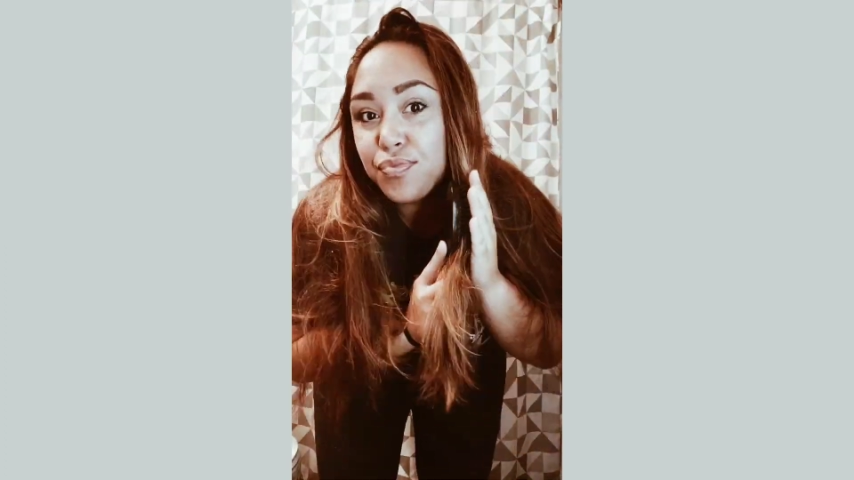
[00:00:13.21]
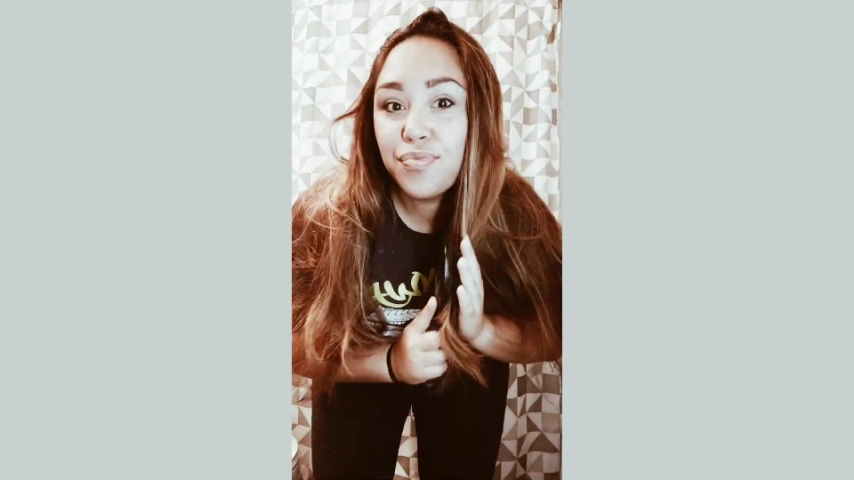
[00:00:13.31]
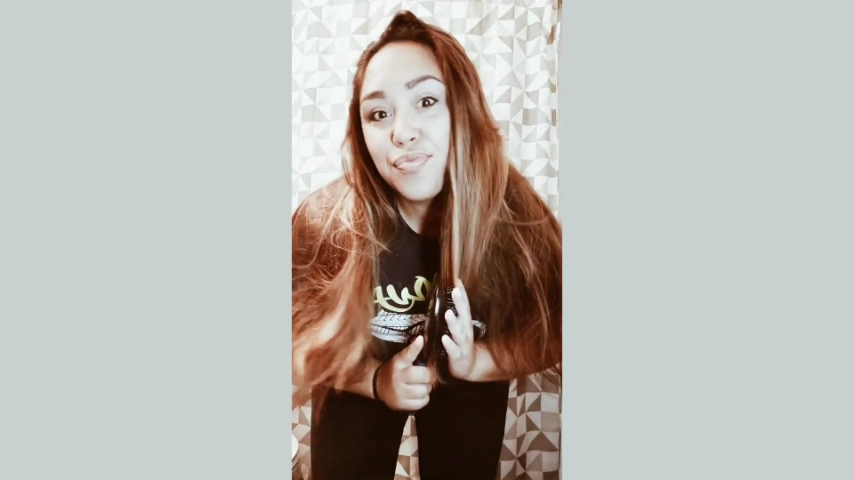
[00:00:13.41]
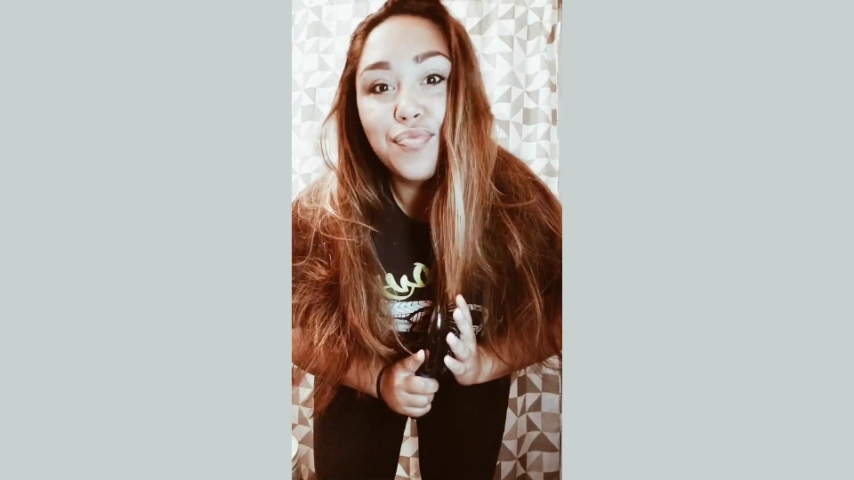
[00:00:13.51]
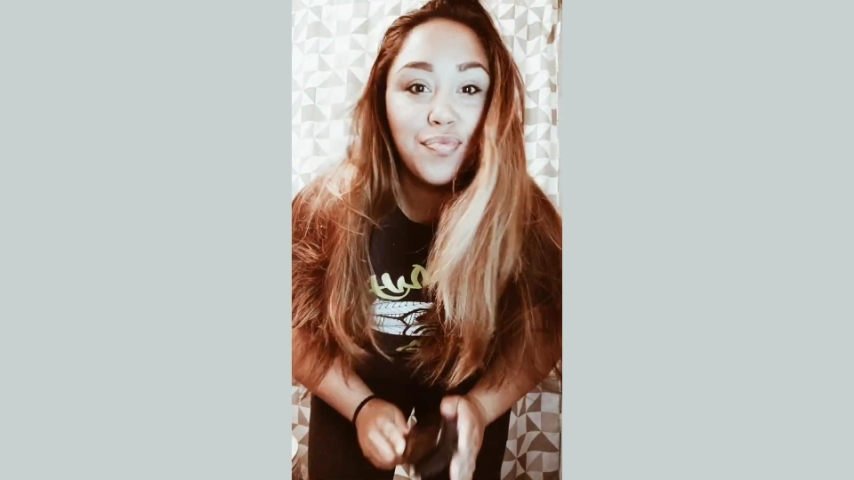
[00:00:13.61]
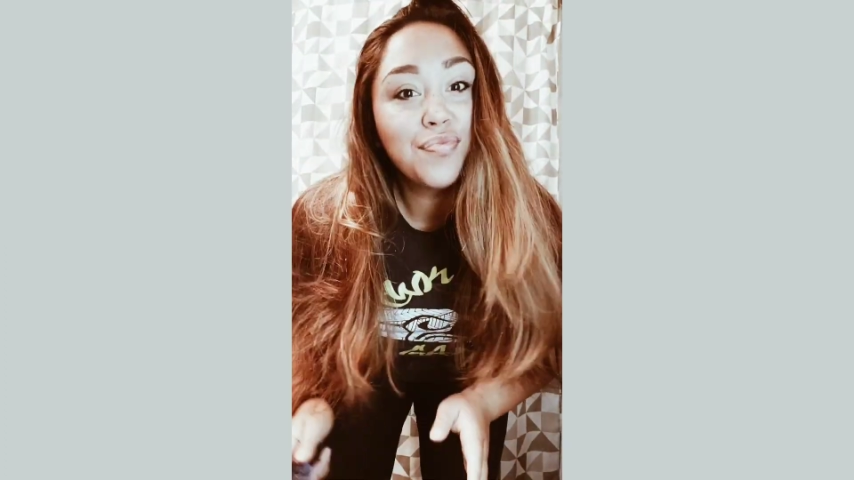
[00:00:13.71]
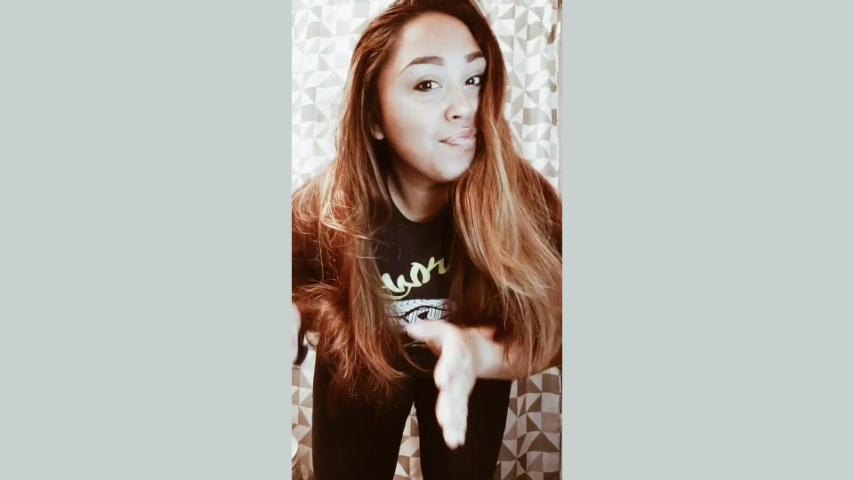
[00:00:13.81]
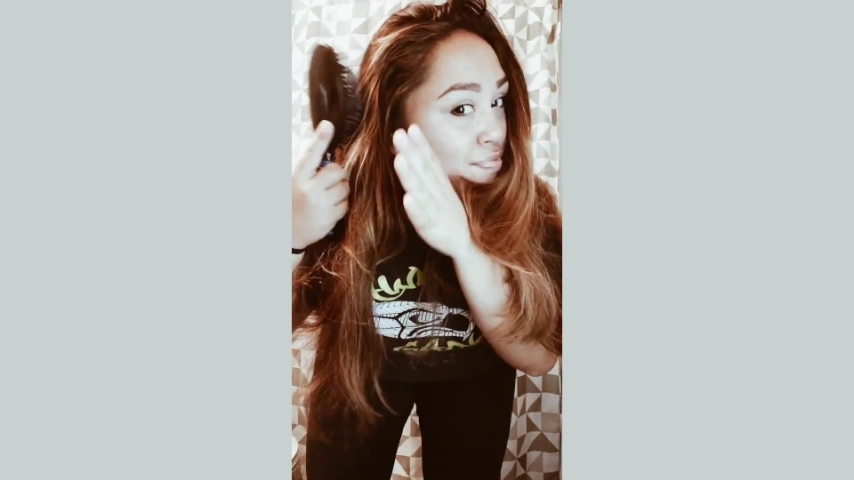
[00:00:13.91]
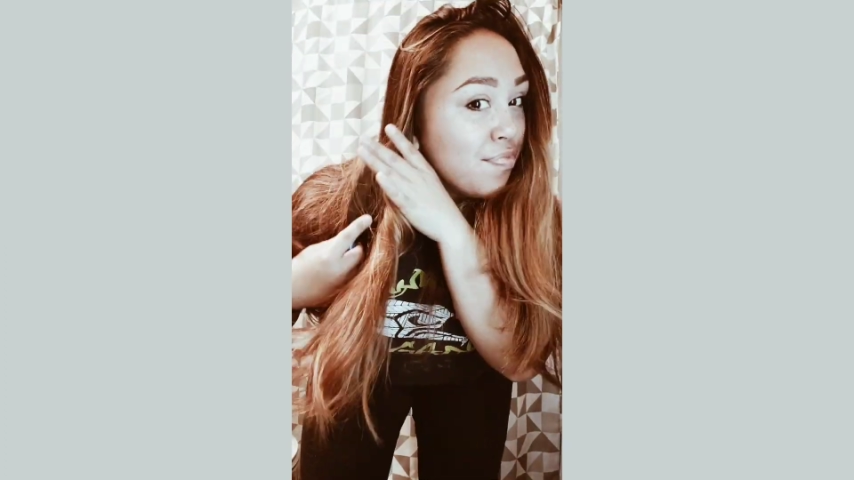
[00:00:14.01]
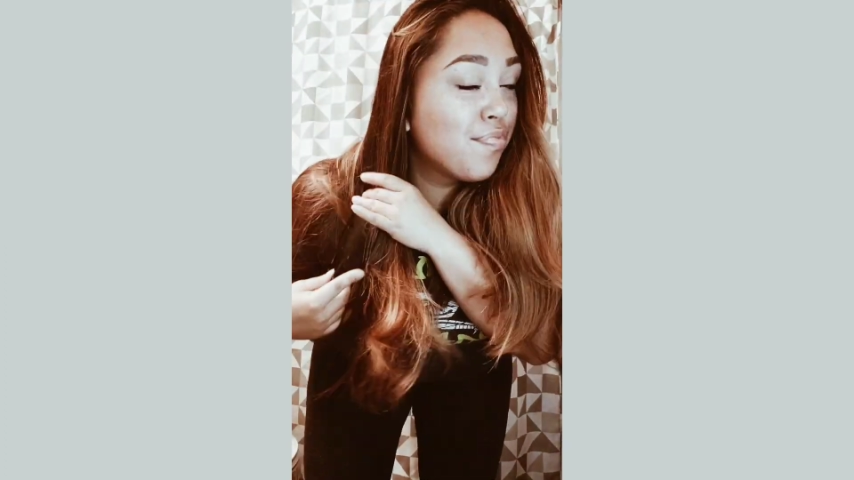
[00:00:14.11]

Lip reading: that hair, girl.